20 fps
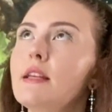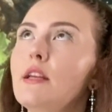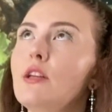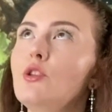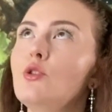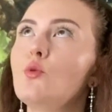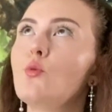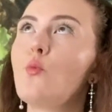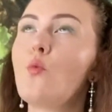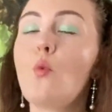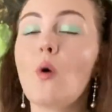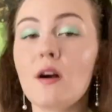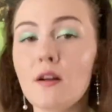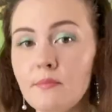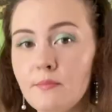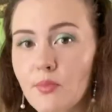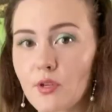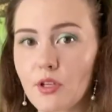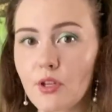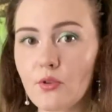into
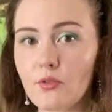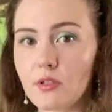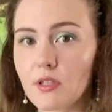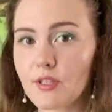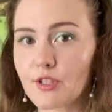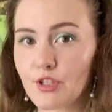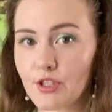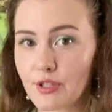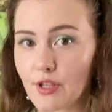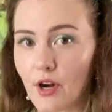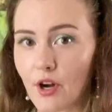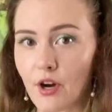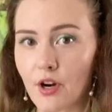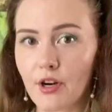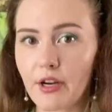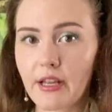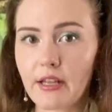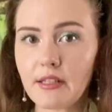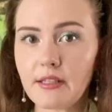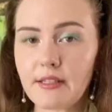one particular
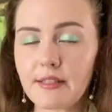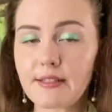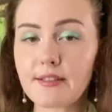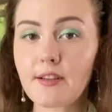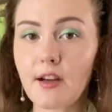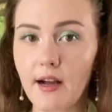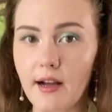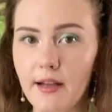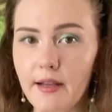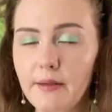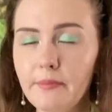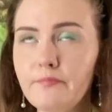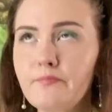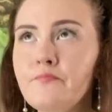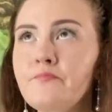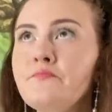star in the sky,